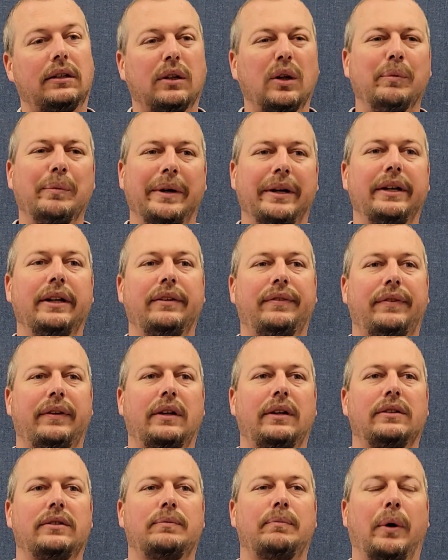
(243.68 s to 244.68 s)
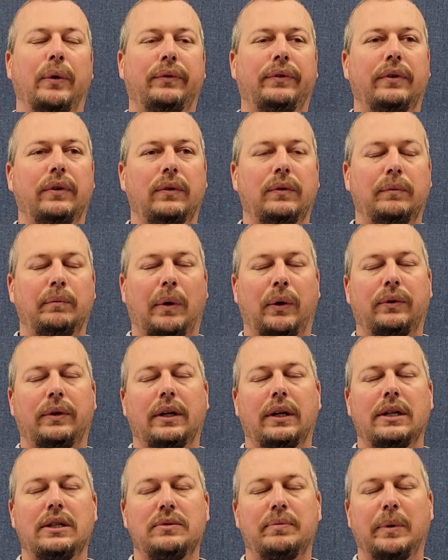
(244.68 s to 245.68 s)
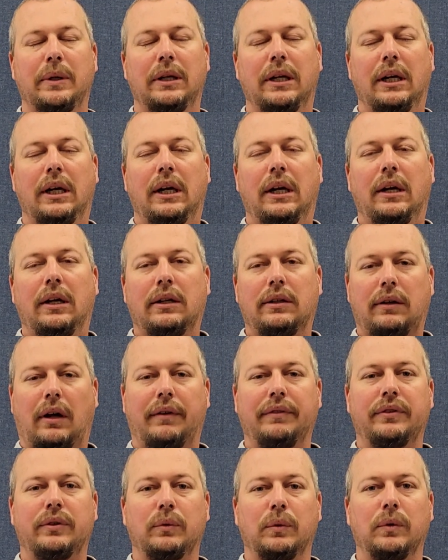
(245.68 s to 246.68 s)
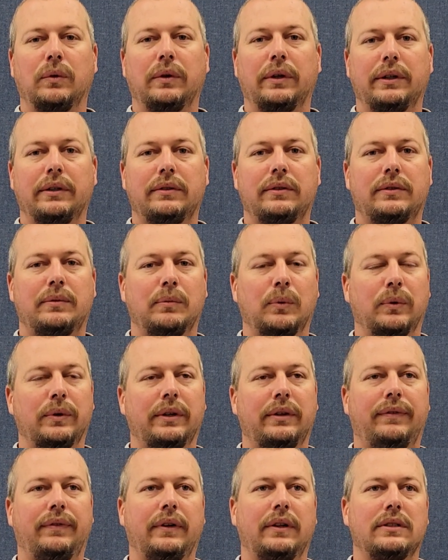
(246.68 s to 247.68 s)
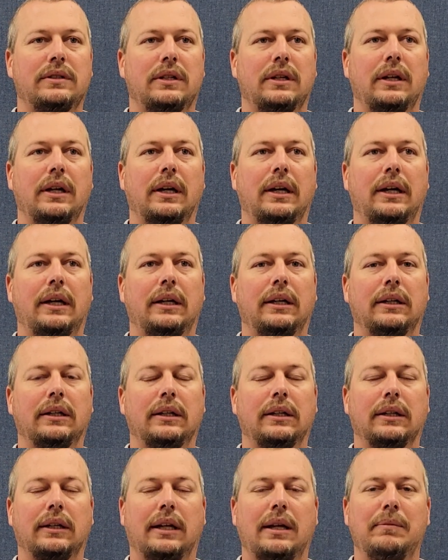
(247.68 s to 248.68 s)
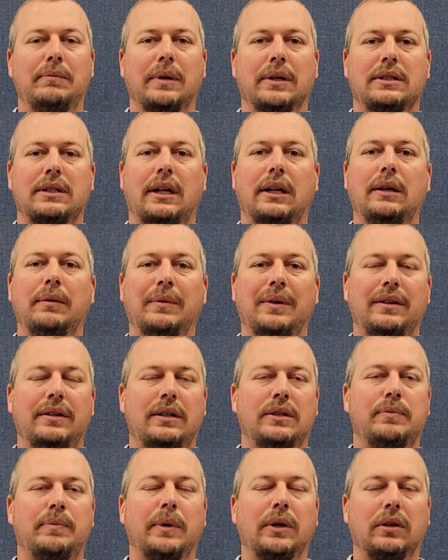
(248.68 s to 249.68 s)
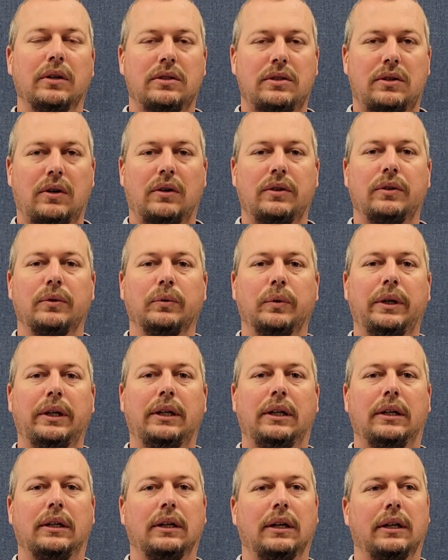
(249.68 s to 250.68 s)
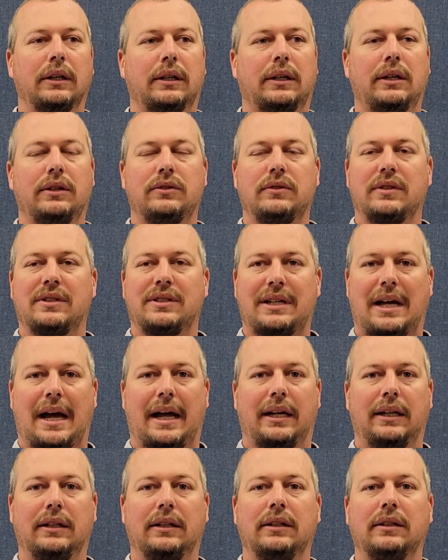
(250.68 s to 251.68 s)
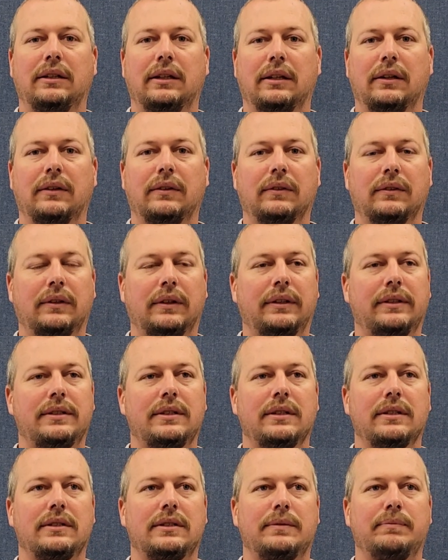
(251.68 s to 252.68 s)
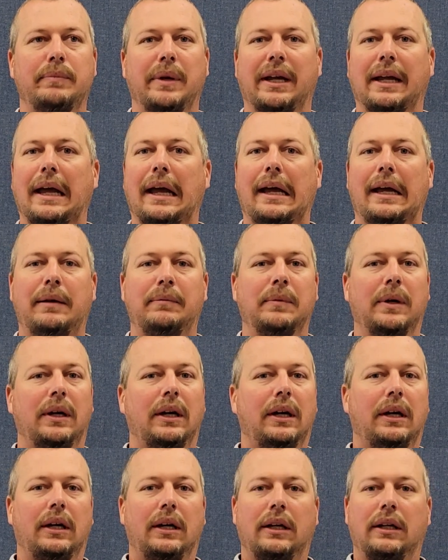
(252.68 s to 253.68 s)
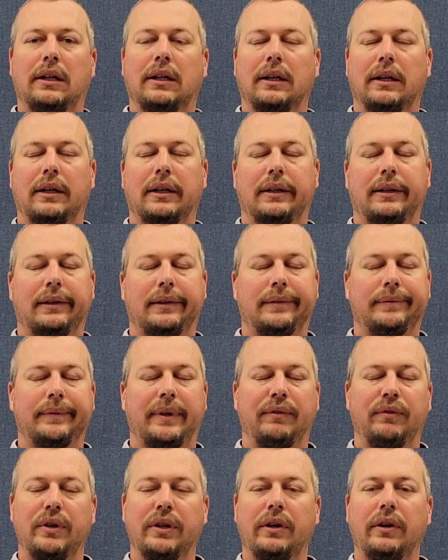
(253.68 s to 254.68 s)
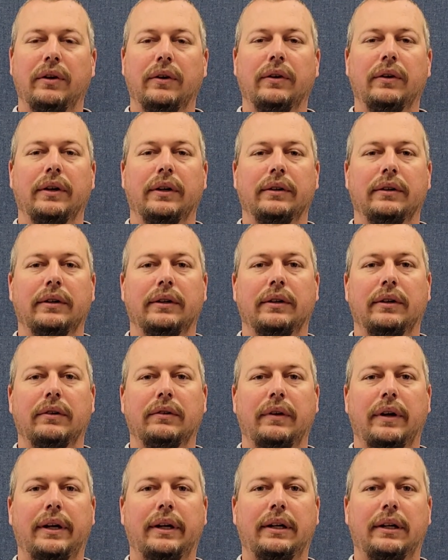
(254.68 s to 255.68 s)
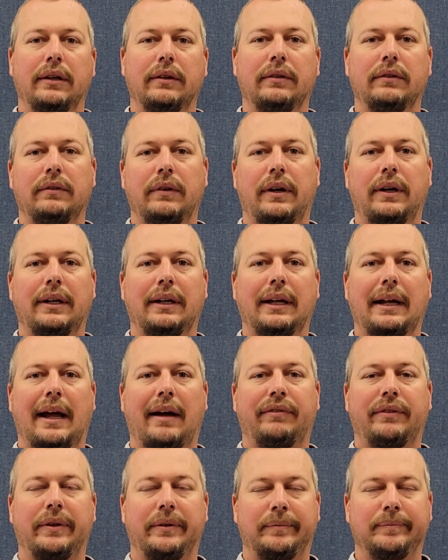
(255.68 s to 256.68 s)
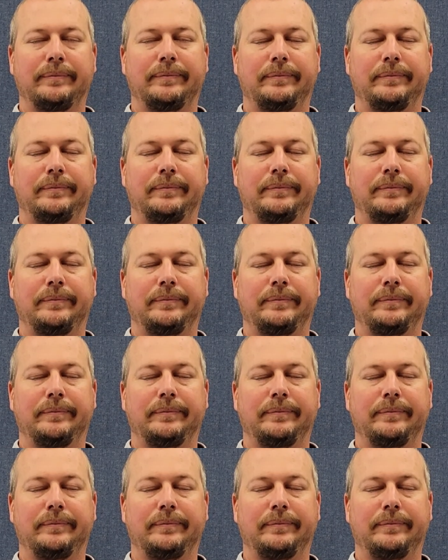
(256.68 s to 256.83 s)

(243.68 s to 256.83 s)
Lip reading: a little bit of defense both days, but obviously we're going to hit some more defense today and keep mixing that in. But it's been a good start to the week. The kids are excited. It's a big game every year, and they're ready to get after it.